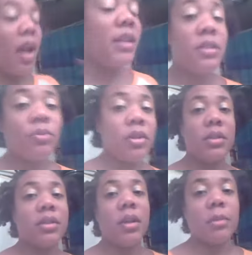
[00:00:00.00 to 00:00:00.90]
I just
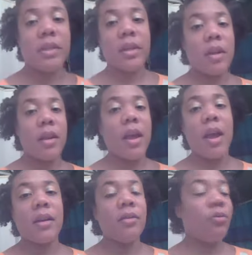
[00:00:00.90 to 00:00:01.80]
wanted to come and tell you
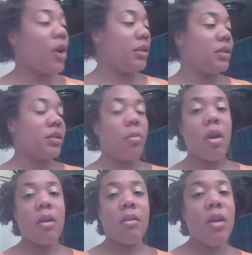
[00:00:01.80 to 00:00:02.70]
that I couldn't wait till
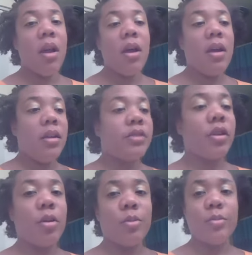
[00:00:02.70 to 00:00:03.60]
tomorrow.
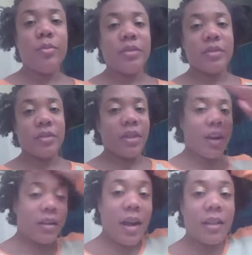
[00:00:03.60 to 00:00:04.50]
So,
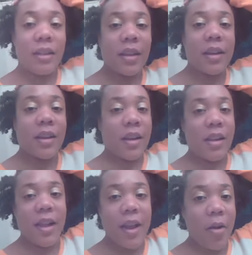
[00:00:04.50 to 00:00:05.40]
sorry that I look like a
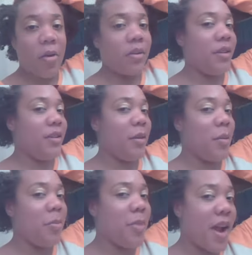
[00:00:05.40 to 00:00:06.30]
clown
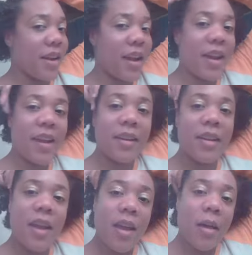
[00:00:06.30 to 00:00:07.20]
by the
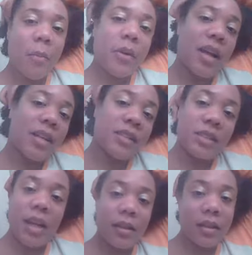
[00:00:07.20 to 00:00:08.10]
head, but I
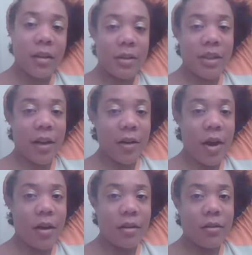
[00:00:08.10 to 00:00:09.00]
just had to come share
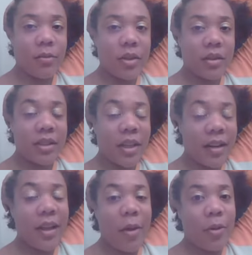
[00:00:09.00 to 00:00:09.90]
y'all with
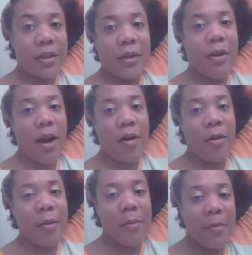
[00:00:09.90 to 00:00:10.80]
share that with you
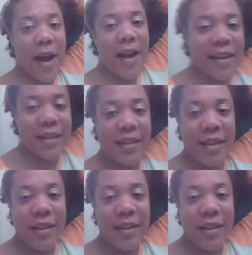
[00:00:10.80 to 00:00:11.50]
all. Bye.